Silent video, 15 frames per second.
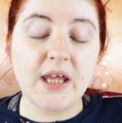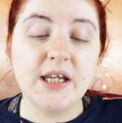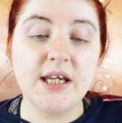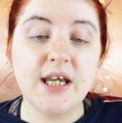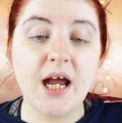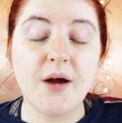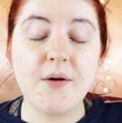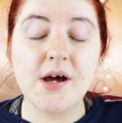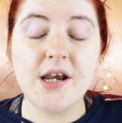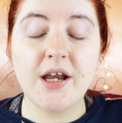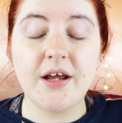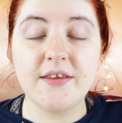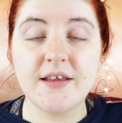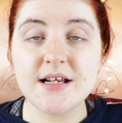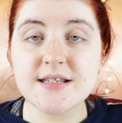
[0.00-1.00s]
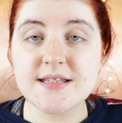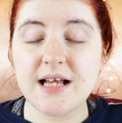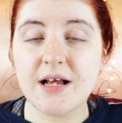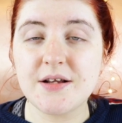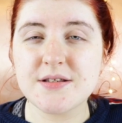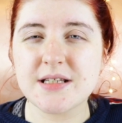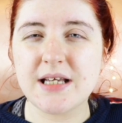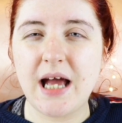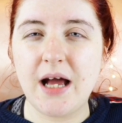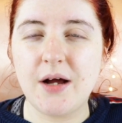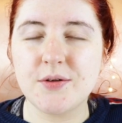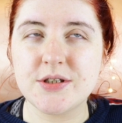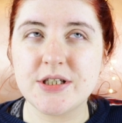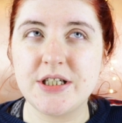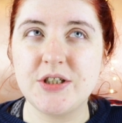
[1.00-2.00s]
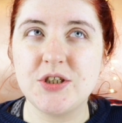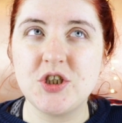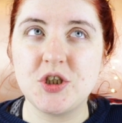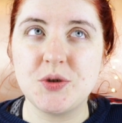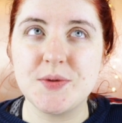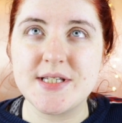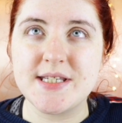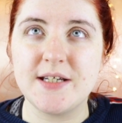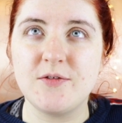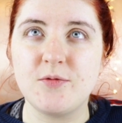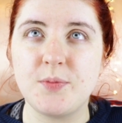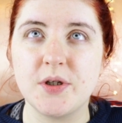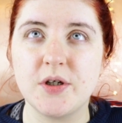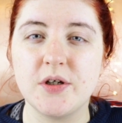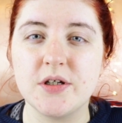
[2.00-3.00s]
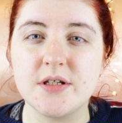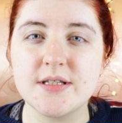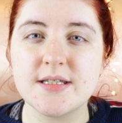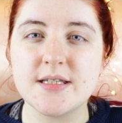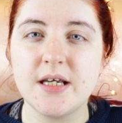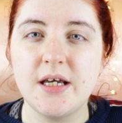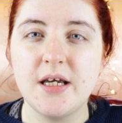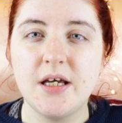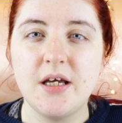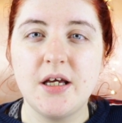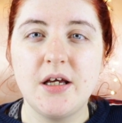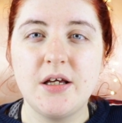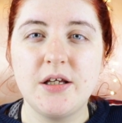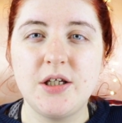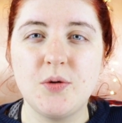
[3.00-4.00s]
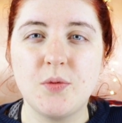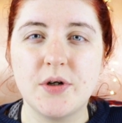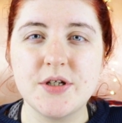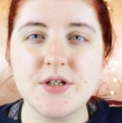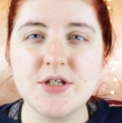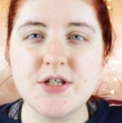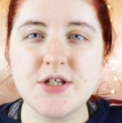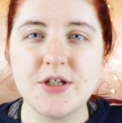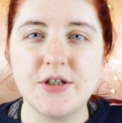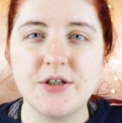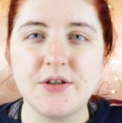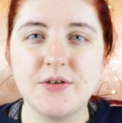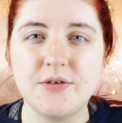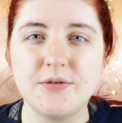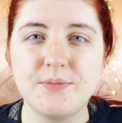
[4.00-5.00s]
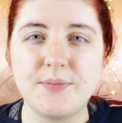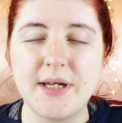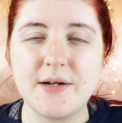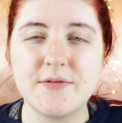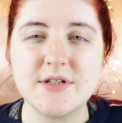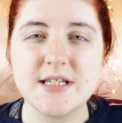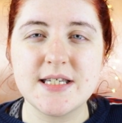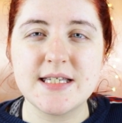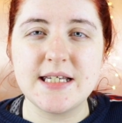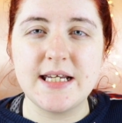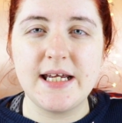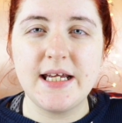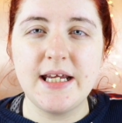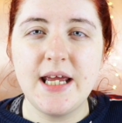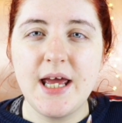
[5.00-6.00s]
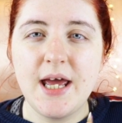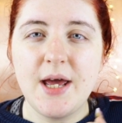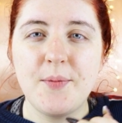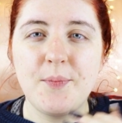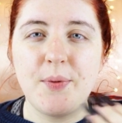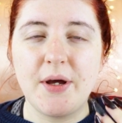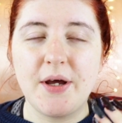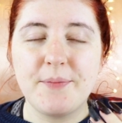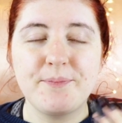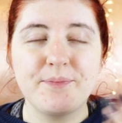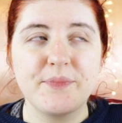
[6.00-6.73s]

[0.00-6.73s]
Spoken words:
Now, I know that sounds counterintuitive because you want to be able to see, but